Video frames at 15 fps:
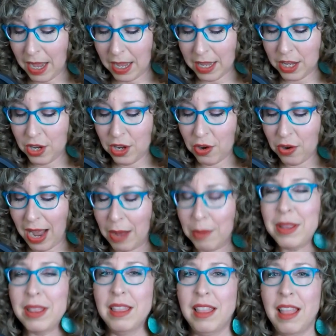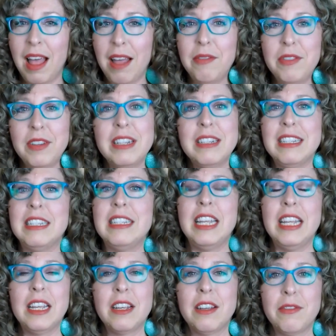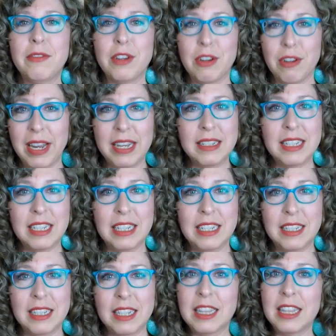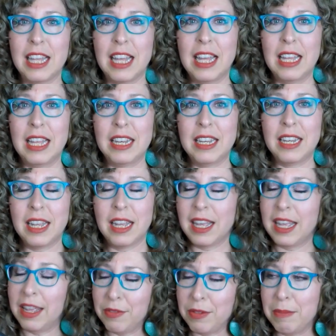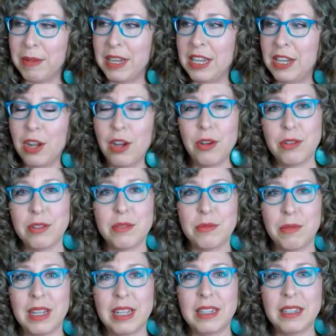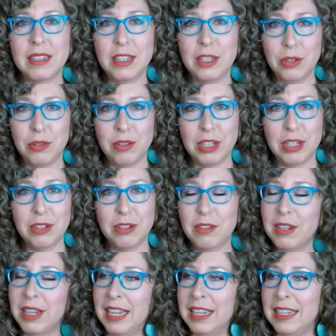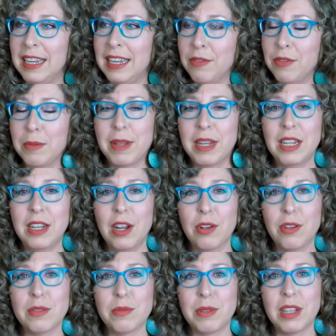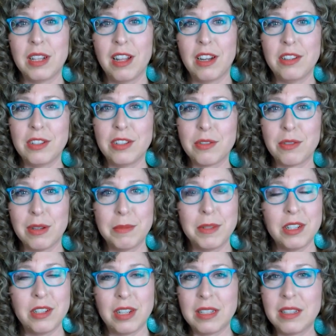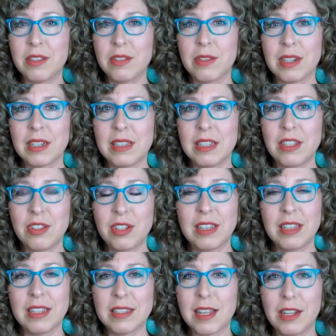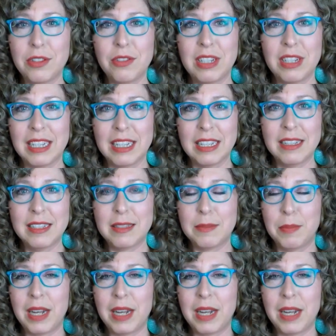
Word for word: You know, I would love to take for granted that everybody knows what you do and that everybody knows what the largest criminal justice organization in this country is, but